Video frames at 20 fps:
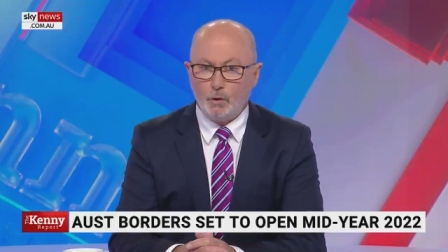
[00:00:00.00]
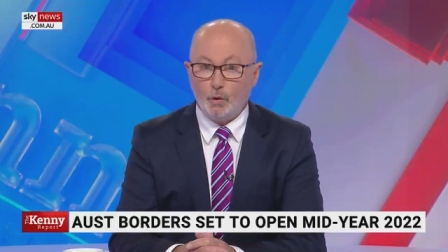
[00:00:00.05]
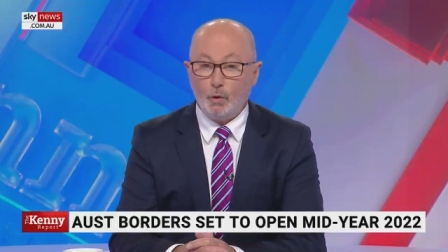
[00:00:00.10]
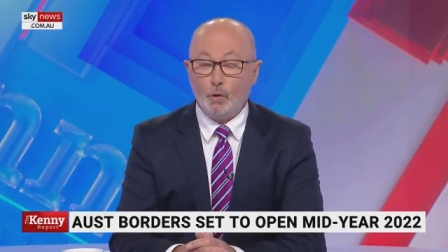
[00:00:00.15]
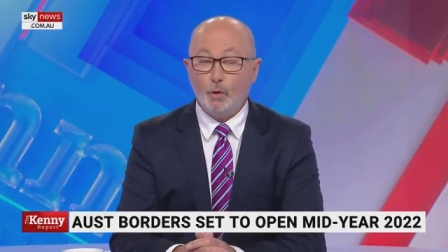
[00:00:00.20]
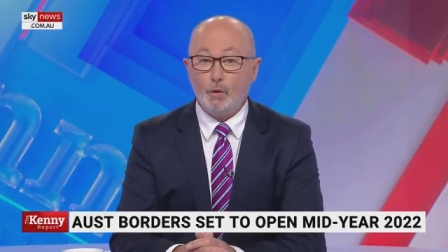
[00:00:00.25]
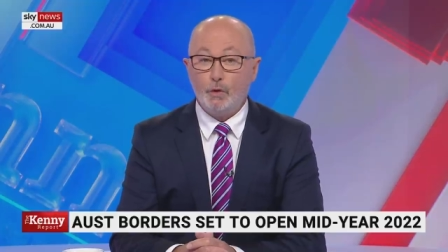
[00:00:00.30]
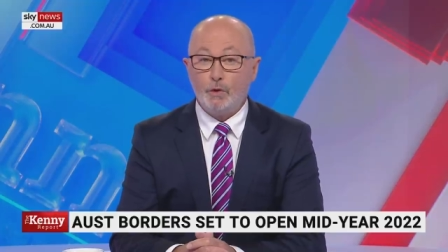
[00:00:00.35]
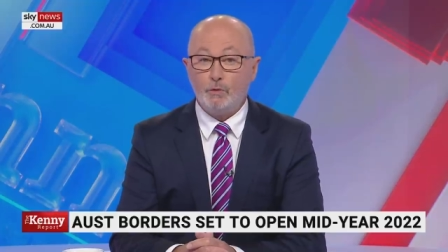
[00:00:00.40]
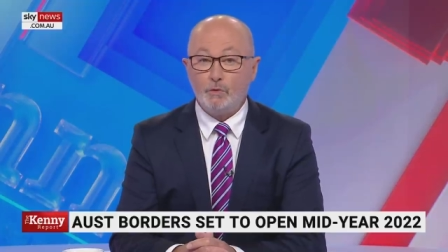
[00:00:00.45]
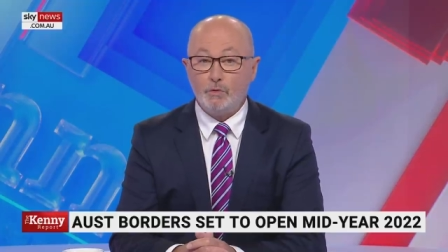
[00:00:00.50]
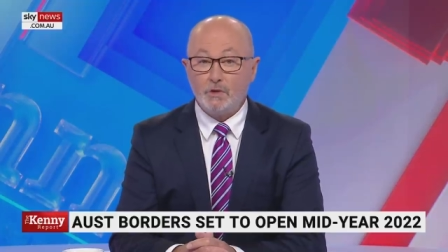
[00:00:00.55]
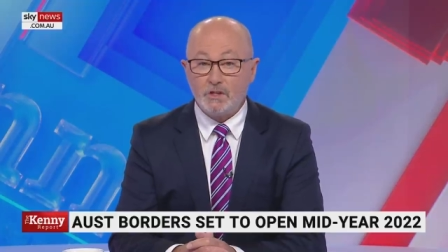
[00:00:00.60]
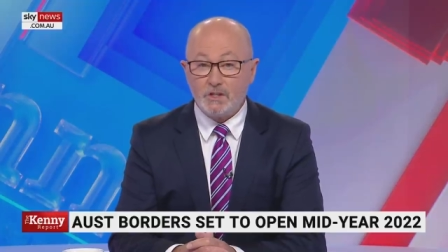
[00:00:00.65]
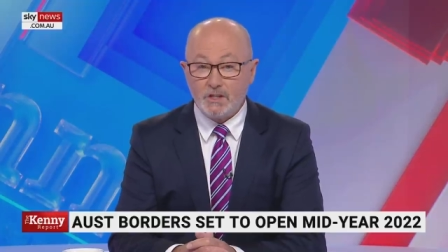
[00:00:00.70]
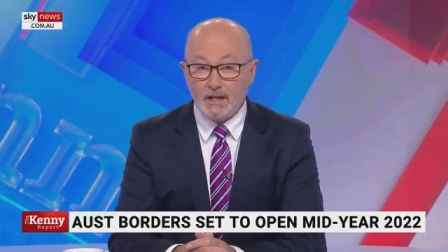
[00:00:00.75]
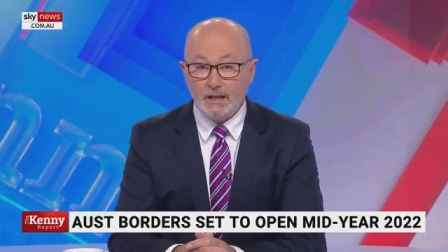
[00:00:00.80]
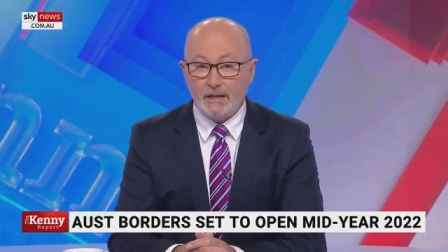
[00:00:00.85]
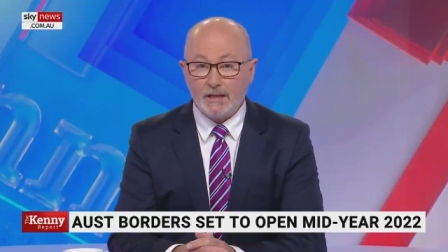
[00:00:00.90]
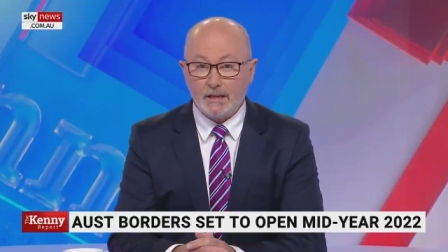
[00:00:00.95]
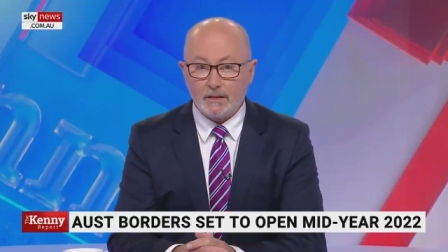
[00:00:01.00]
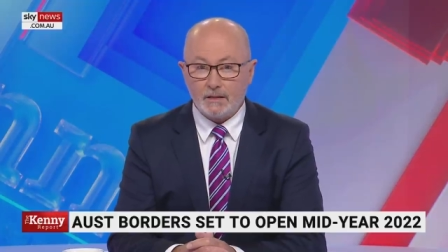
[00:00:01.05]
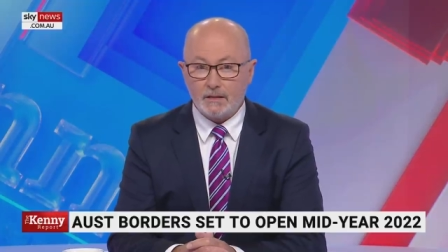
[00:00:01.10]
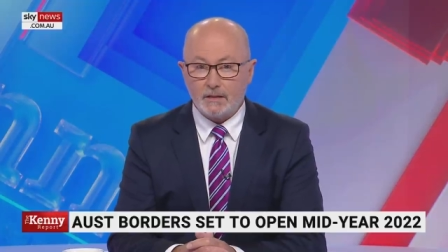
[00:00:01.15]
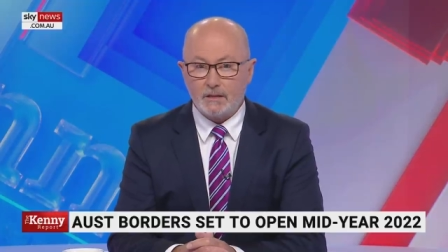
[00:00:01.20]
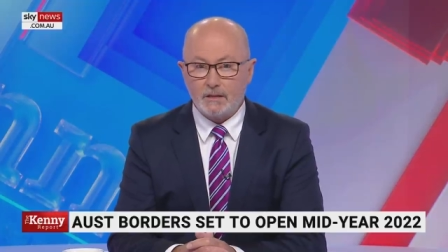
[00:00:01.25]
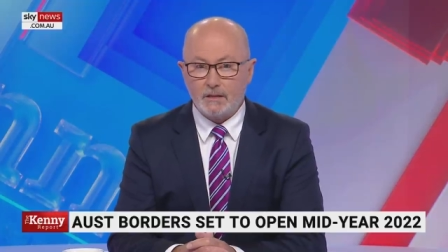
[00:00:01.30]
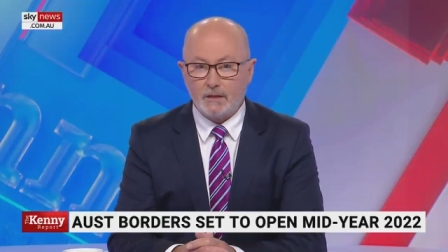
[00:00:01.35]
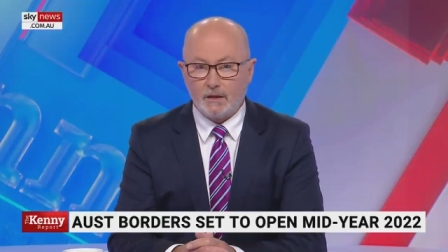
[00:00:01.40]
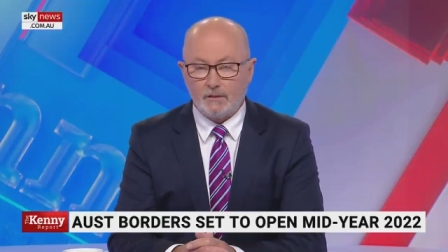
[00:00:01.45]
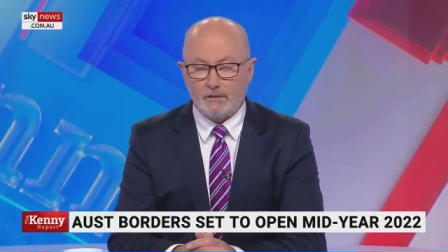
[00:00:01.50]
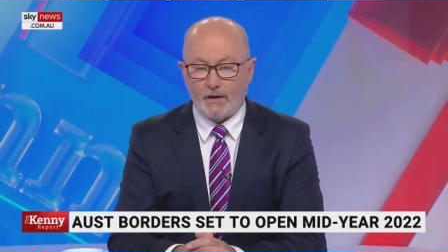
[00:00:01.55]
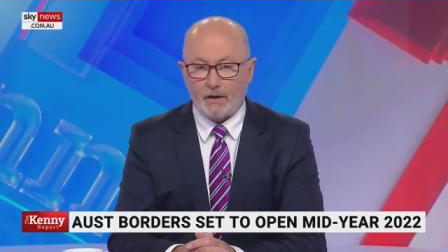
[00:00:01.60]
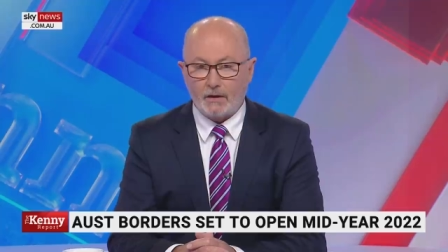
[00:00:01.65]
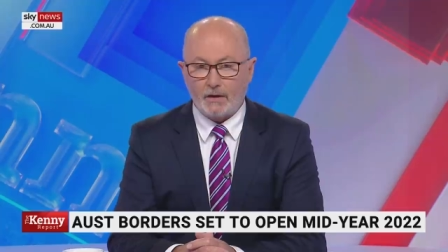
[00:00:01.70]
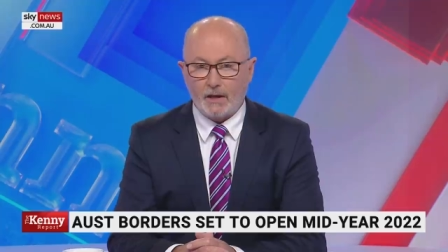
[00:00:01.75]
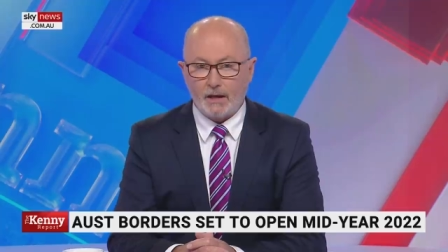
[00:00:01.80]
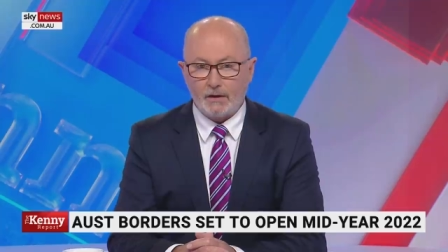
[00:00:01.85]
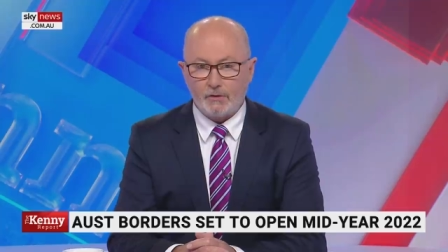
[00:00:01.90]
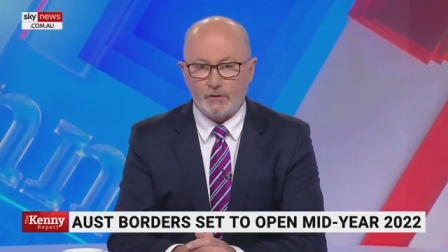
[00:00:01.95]
Or the resilience of our
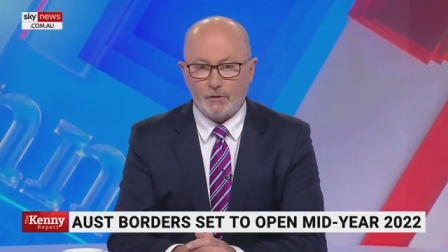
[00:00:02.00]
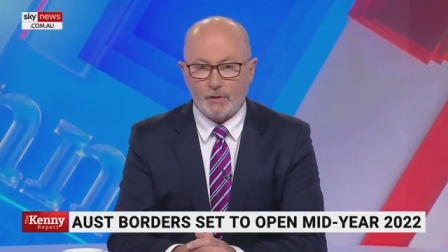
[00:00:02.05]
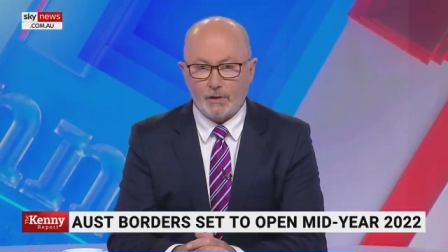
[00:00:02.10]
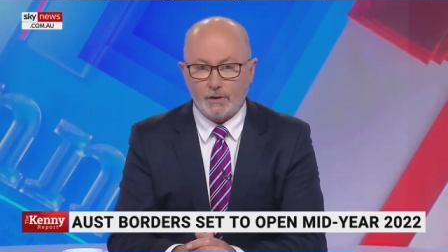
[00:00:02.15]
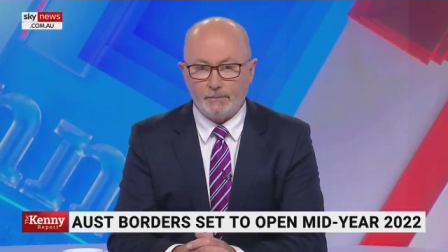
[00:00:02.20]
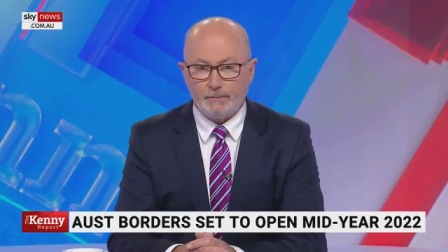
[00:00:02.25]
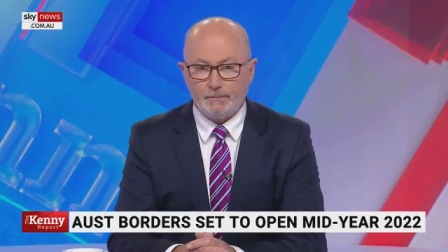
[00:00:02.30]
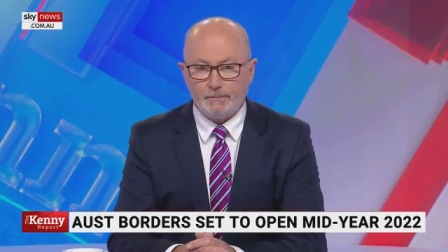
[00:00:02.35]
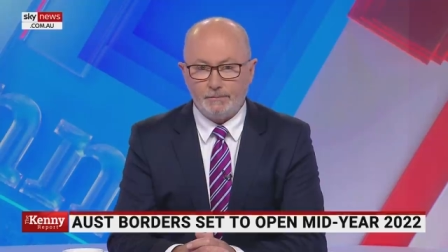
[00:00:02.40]
country.